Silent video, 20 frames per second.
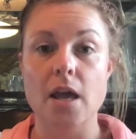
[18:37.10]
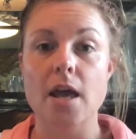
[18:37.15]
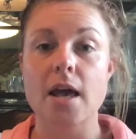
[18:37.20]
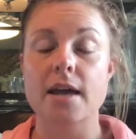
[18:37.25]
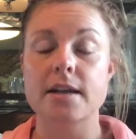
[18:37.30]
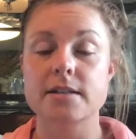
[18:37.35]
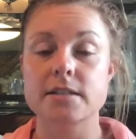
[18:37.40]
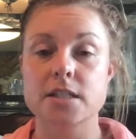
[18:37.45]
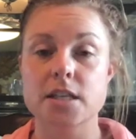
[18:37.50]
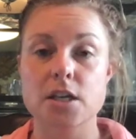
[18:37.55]

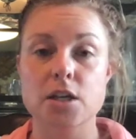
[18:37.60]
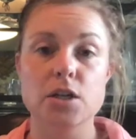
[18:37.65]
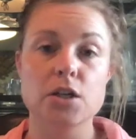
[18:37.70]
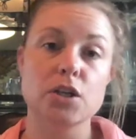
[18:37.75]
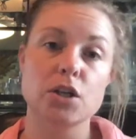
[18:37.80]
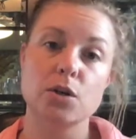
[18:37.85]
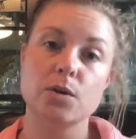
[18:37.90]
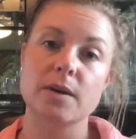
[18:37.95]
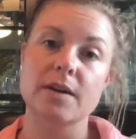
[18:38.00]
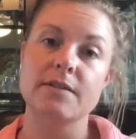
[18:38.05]
until
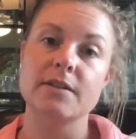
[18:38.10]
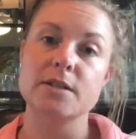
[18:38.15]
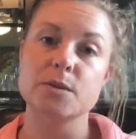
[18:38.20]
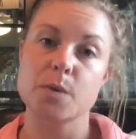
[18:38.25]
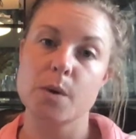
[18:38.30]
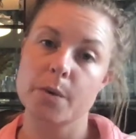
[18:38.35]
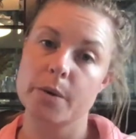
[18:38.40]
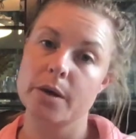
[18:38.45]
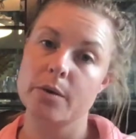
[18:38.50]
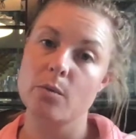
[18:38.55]
you give us
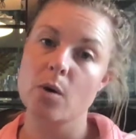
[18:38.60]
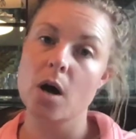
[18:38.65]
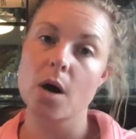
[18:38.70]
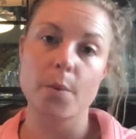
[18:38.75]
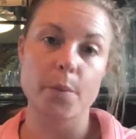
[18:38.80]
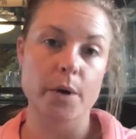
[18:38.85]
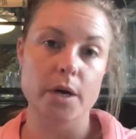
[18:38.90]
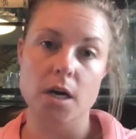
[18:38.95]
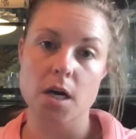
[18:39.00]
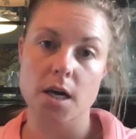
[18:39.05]
what we want.
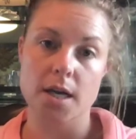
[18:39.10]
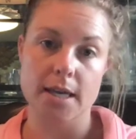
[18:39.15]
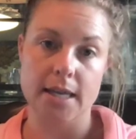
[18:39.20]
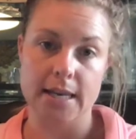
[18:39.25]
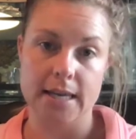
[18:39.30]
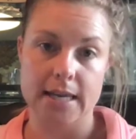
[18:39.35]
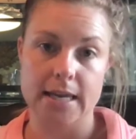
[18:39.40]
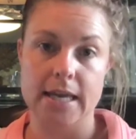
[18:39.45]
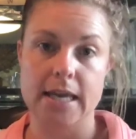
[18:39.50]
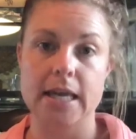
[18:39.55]
We're not going
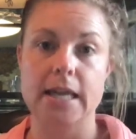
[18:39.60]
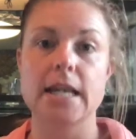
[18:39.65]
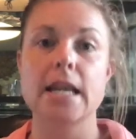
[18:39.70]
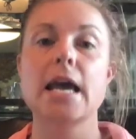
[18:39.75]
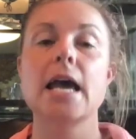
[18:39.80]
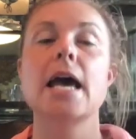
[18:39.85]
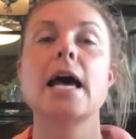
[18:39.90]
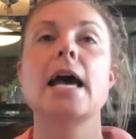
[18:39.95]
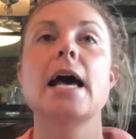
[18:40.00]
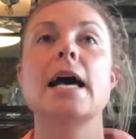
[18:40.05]
to eat.
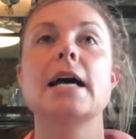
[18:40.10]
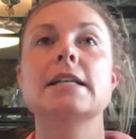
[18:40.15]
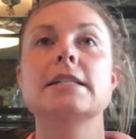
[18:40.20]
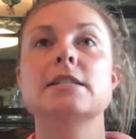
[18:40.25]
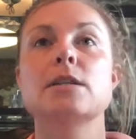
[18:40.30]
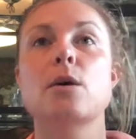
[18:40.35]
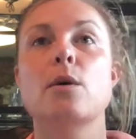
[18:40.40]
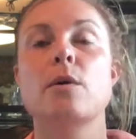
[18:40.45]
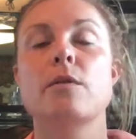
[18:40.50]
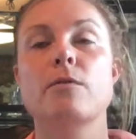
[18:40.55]
And
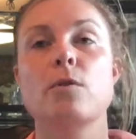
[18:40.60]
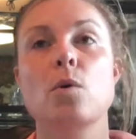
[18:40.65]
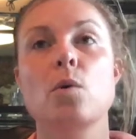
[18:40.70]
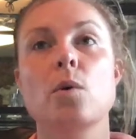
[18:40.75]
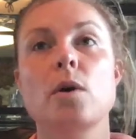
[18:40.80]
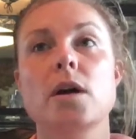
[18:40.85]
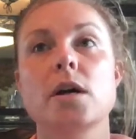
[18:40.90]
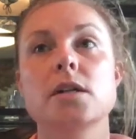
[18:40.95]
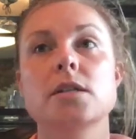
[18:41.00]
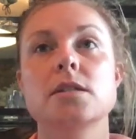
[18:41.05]
so, of
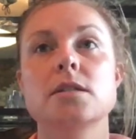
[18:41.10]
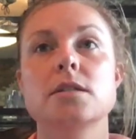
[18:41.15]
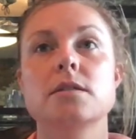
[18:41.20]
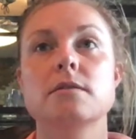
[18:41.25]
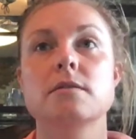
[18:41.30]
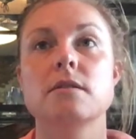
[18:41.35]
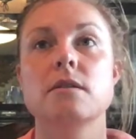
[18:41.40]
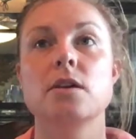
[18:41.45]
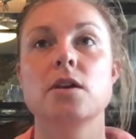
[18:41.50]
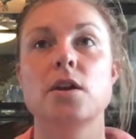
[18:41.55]
course,
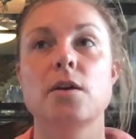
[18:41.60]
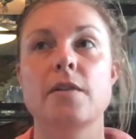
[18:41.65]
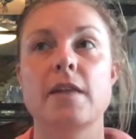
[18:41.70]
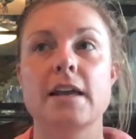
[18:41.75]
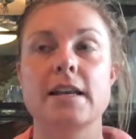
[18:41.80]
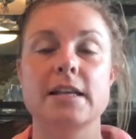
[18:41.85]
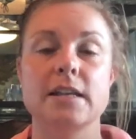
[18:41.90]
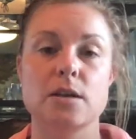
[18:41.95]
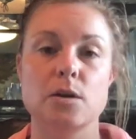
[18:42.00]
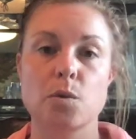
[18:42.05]
they
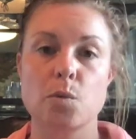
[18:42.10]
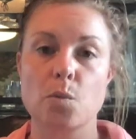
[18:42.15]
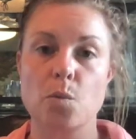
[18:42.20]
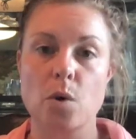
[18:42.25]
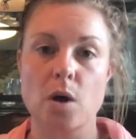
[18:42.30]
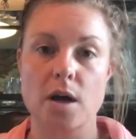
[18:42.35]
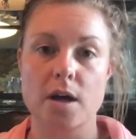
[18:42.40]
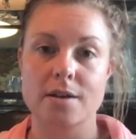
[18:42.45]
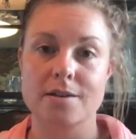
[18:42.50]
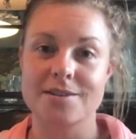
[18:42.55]
didn't
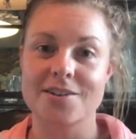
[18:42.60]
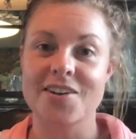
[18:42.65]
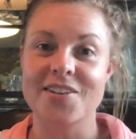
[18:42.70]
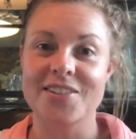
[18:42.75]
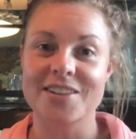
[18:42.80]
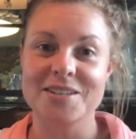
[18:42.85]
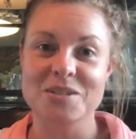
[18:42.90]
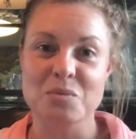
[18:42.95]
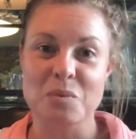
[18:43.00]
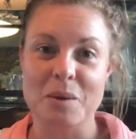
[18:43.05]
want all
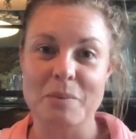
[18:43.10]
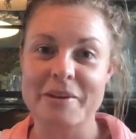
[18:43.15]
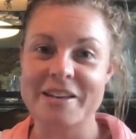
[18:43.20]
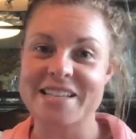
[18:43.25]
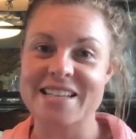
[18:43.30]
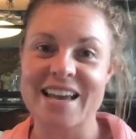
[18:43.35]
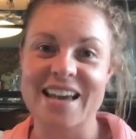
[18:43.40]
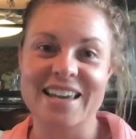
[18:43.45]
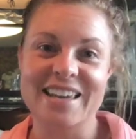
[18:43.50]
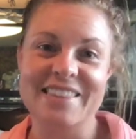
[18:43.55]
these women
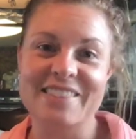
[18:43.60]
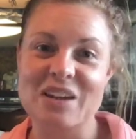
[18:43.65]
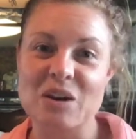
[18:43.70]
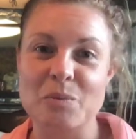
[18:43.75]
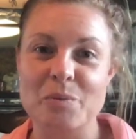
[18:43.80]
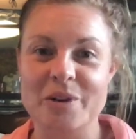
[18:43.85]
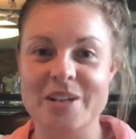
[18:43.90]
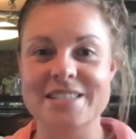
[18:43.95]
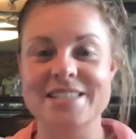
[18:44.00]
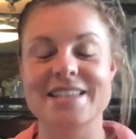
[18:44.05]
dying in their
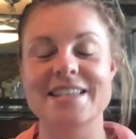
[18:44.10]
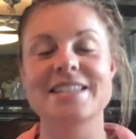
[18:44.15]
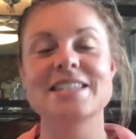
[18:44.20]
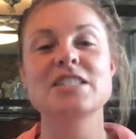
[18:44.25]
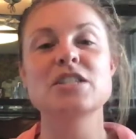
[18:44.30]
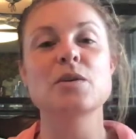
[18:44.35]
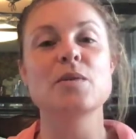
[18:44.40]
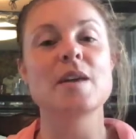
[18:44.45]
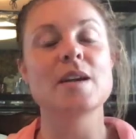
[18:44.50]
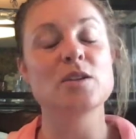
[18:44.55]
prison,
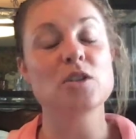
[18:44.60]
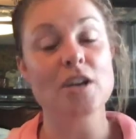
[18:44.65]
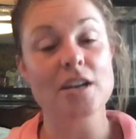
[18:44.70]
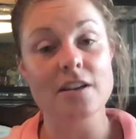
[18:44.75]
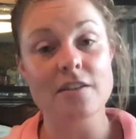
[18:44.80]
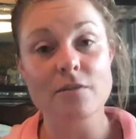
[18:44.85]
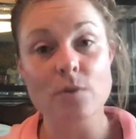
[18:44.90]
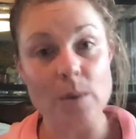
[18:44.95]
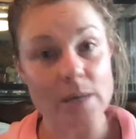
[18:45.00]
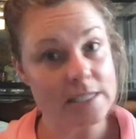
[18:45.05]
so they tried
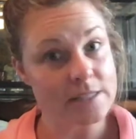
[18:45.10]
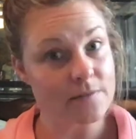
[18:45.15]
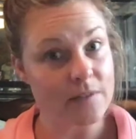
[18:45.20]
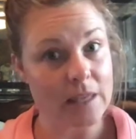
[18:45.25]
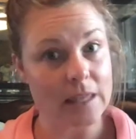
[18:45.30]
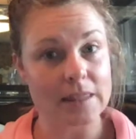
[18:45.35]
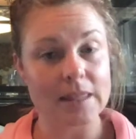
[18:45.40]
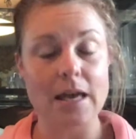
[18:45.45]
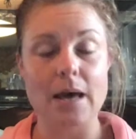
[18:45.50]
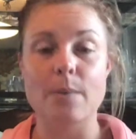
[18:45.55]
to force
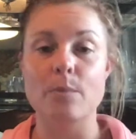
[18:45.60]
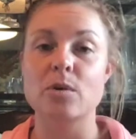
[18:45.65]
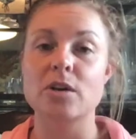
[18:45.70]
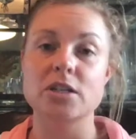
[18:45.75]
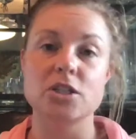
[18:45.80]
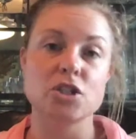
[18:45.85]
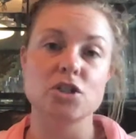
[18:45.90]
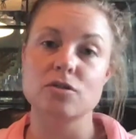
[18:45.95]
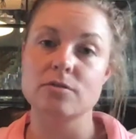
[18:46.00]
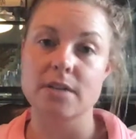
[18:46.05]
feed them,
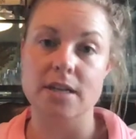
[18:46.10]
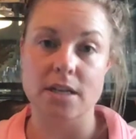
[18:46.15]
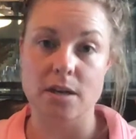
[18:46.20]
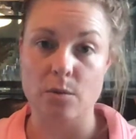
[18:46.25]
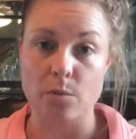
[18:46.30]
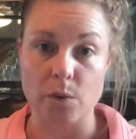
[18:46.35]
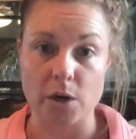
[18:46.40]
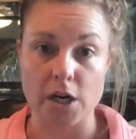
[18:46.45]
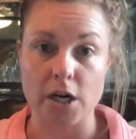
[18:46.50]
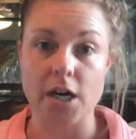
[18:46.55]
which
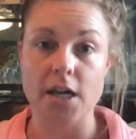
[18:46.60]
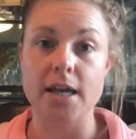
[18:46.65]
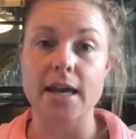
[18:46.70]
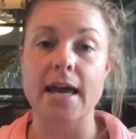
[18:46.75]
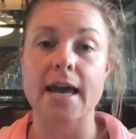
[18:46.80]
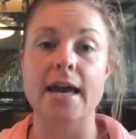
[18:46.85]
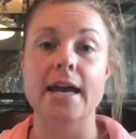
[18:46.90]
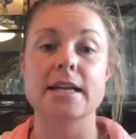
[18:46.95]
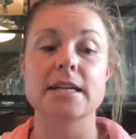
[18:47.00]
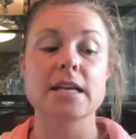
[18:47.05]
didn't work.
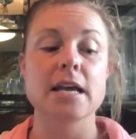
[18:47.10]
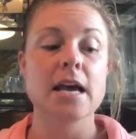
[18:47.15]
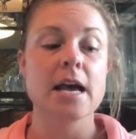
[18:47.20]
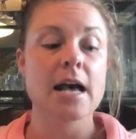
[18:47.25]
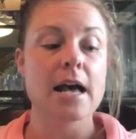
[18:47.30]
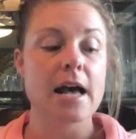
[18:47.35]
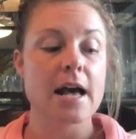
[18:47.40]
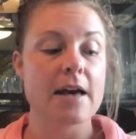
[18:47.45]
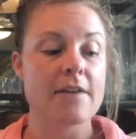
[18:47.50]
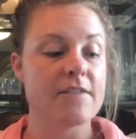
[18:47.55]
And
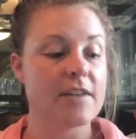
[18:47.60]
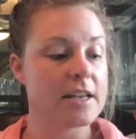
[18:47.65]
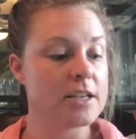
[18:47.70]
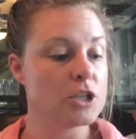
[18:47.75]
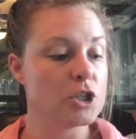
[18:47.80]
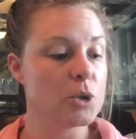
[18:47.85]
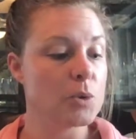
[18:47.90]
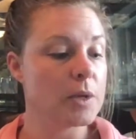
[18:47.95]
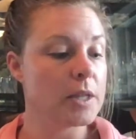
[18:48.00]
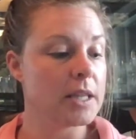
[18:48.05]

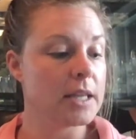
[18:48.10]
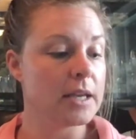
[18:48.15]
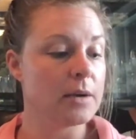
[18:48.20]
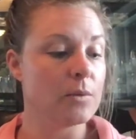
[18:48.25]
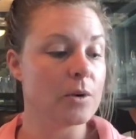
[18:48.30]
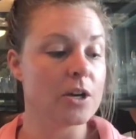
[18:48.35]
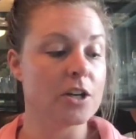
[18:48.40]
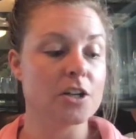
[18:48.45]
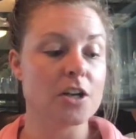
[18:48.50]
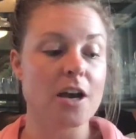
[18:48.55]
eventually,
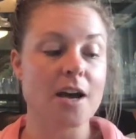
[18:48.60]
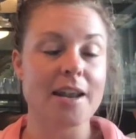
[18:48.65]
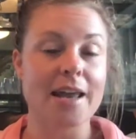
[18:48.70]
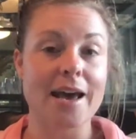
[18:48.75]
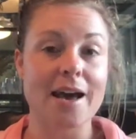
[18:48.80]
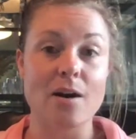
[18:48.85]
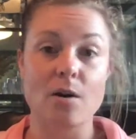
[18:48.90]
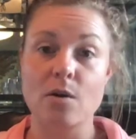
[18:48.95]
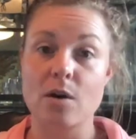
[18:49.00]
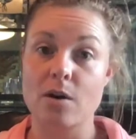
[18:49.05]
word got
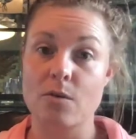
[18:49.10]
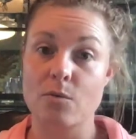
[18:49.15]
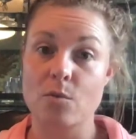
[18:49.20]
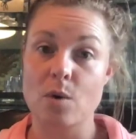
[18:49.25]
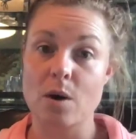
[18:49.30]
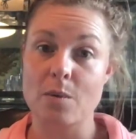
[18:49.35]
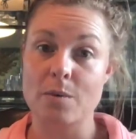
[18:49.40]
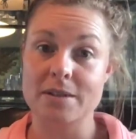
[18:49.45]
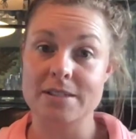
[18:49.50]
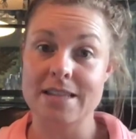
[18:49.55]
out of
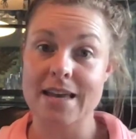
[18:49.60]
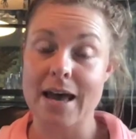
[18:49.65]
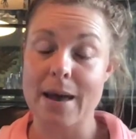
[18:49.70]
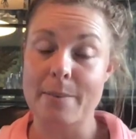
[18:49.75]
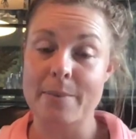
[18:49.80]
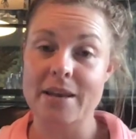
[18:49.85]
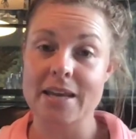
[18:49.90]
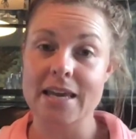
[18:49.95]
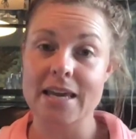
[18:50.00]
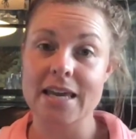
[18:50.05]
what was
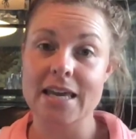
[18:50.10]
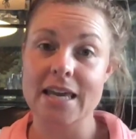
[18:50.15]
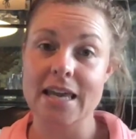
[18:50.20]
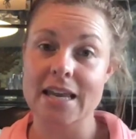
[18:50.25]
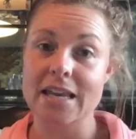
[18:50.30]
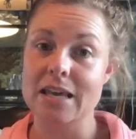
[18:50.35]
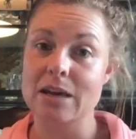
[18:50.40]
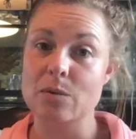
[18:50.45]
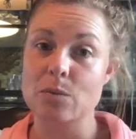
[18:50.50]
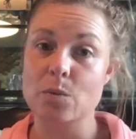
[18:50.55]
happening,
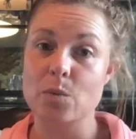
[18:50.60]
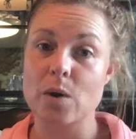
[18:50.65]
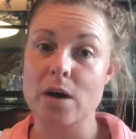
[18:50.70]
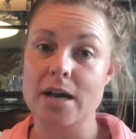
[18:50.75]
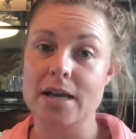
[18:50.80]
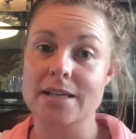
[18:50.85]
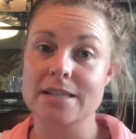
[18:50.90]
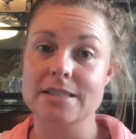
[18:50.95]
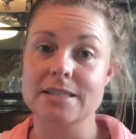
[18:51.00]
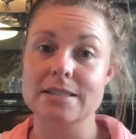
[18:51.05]
and it
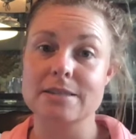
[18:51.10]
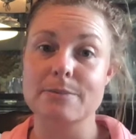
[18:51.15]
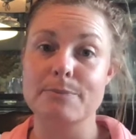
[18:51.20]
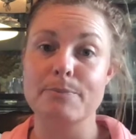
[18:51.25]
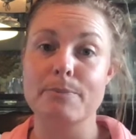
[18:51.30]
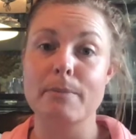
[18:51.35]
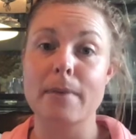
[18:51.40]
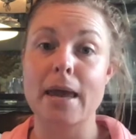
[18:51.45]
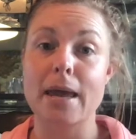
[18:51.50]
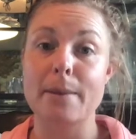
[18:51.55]
was
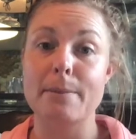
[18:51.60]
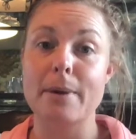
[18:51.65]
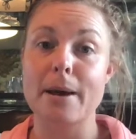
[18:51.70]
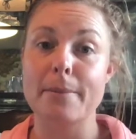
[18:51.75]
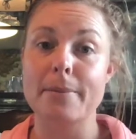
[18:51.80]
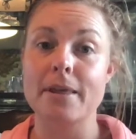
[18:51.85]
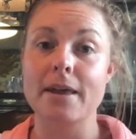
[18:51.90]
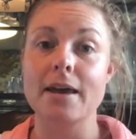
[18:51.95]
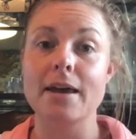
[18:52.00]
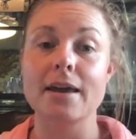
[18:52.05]
made
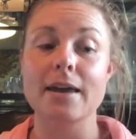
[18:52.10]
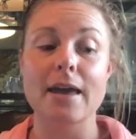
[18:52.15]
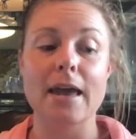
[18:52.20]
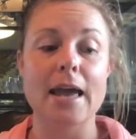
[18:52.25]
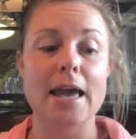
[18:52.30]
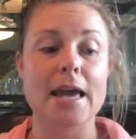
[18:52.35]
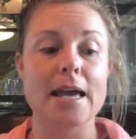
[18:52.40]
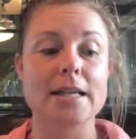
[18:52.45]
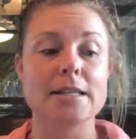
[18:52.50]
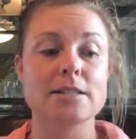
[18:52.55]
public,
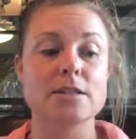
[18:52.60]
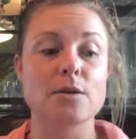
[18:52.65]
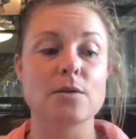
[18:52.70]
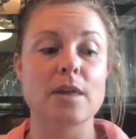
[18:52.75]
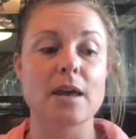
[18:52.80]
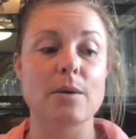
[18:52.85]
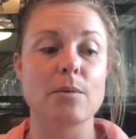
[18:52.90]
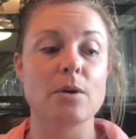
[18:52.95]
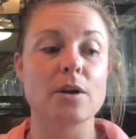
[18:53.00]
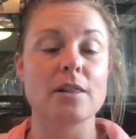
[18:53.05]
and so
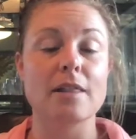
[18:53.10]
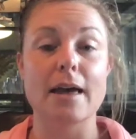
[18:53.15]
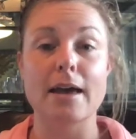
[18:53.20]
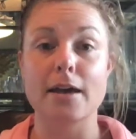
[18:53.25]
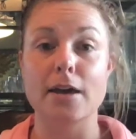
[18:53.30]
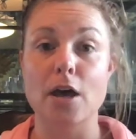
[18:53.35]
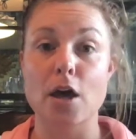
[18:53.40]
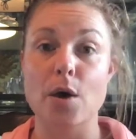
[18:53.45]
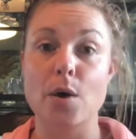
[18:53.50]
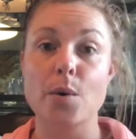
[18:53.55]
they were let
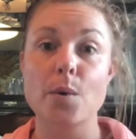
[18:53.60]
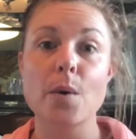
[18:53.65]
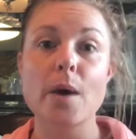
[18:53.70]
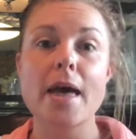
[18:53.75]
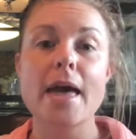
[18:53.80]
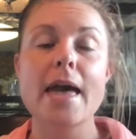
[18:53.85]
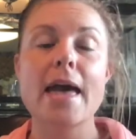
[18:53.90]
go.